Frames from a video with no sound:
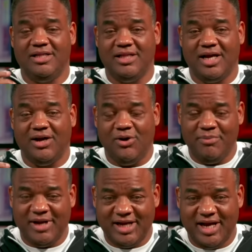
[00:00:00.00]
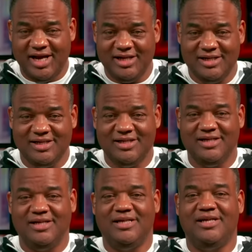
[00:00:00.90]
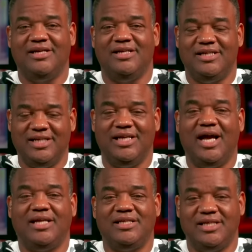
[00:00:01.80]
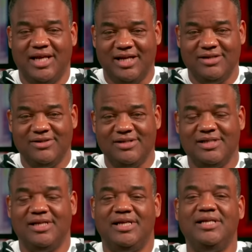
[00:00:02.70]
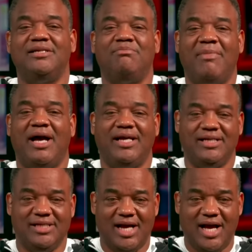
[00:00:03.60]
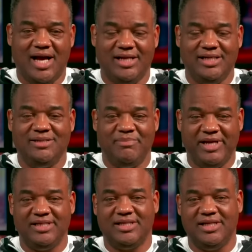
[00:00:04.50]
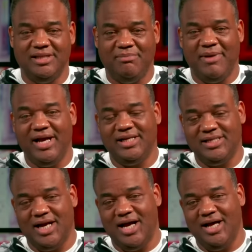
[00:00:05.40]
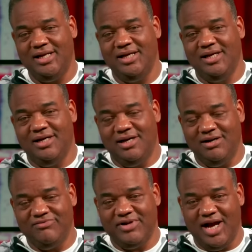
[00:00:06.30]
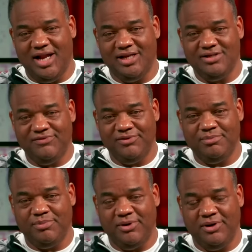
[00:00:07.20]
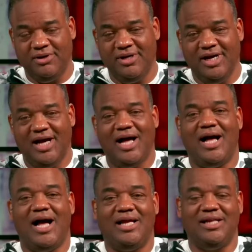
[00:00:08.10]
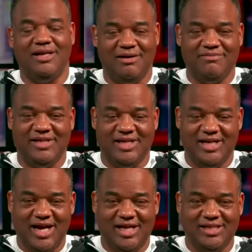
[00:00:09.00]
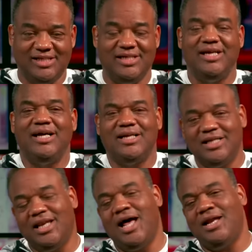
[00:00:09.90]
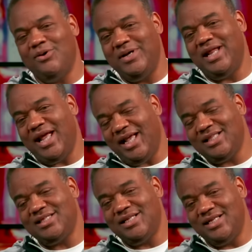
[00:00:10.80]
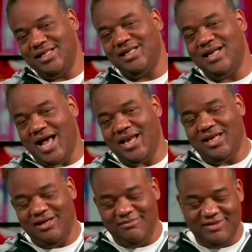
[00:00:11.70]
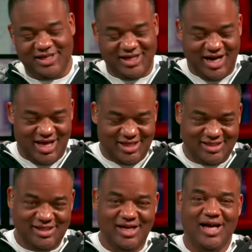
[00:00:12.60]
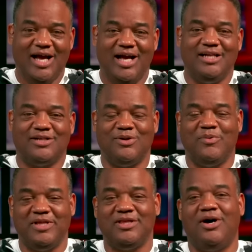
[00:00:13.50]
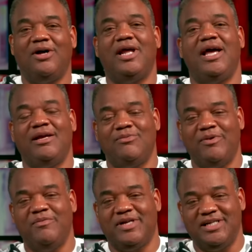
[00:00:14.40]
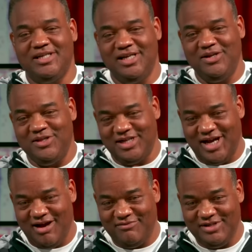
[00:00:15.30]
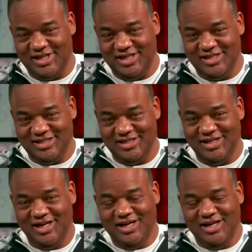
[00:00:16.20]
oh my God, Deion Sanders is Mike Todd. He's basically the Mike Todd of college football. I love the analogy. Delano and Anthony did not love the analogy, and so we thought, hey, we would continue the conversation